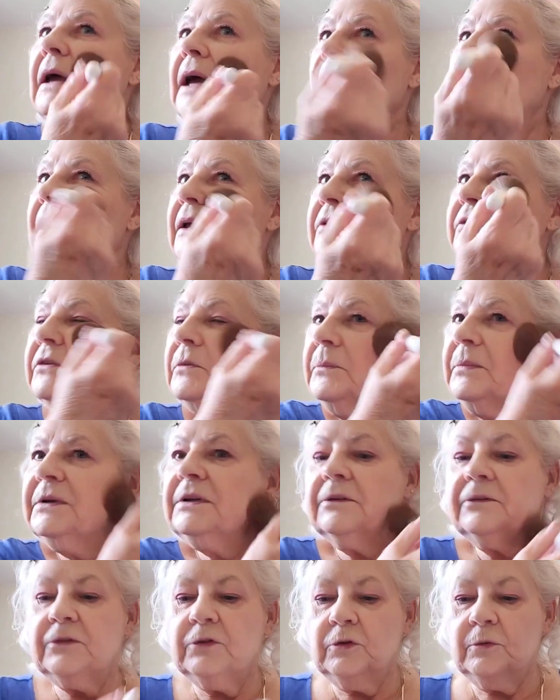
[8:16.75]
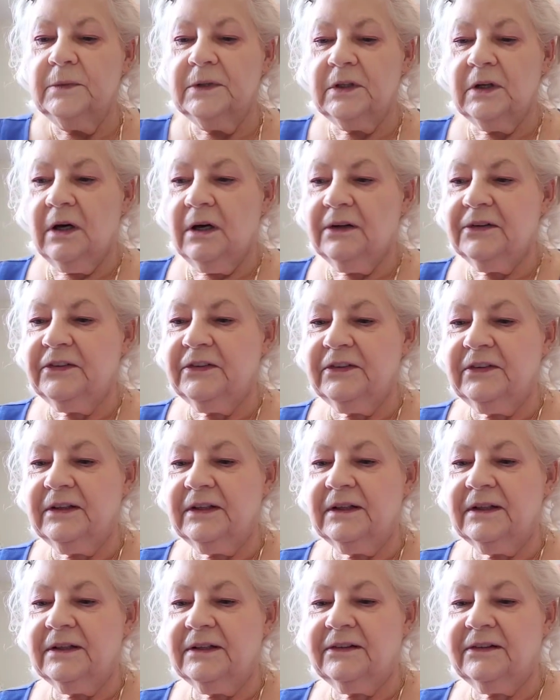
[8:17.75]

has a bit of luminosity